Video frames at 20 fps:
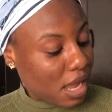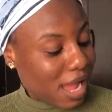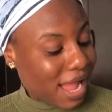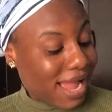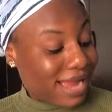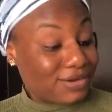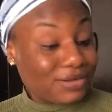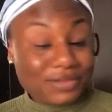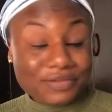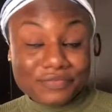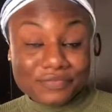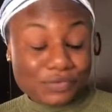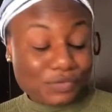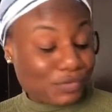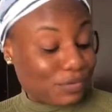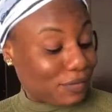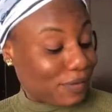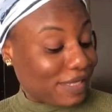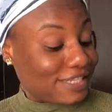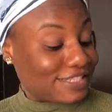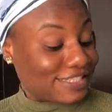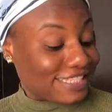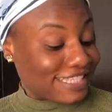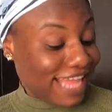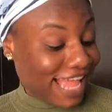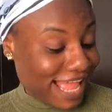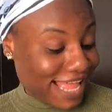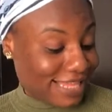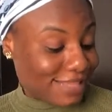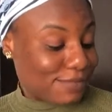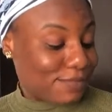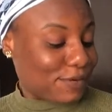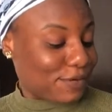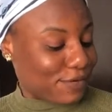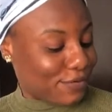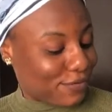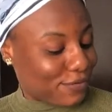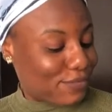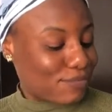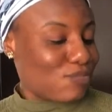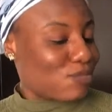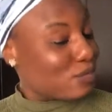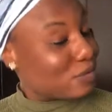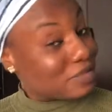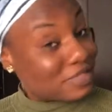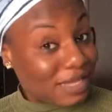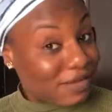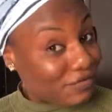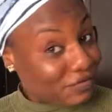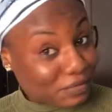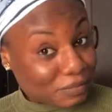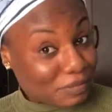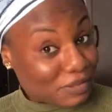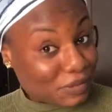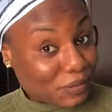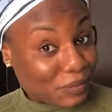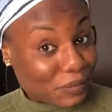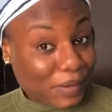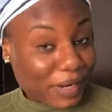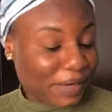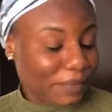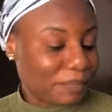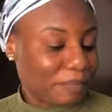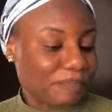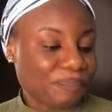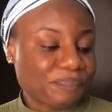I don't even know where to start, but we'll start from somewhere.